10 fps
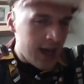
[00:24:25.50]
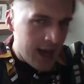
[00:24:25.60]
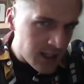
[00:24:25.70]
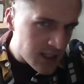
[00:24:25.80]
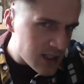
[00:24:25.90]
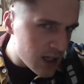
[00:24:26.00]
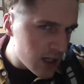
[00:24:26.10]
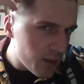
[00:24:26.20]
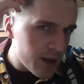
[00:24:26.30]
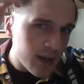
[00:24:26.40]
I'm just a
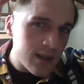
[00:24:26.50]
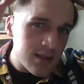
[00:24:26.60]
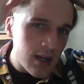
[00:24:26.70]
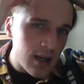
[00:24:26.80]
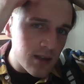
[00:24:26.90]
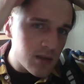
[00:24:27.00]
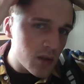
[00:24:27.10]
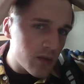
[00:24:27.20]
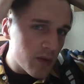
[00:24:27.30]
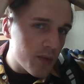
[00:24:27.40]
little bit concerned
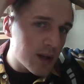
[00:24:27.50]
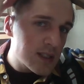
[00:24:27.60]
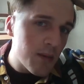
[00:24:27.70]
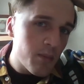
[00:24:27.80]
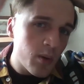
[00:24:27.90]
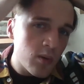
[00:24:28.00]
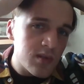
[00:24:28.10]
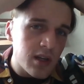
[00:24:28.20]
sort of with my temples.